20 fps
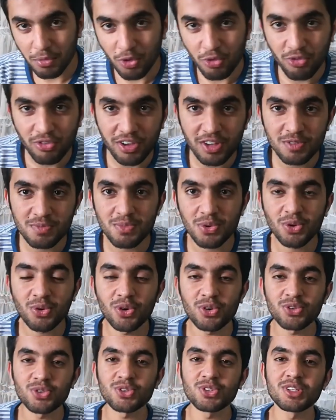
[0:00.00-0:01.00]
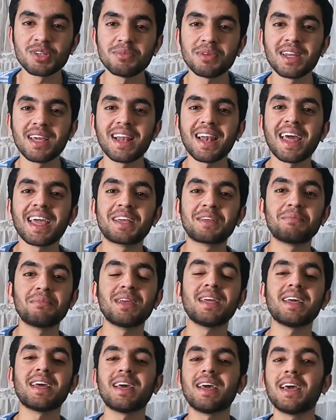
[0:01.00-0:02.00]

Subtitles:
Facebook or social media like me.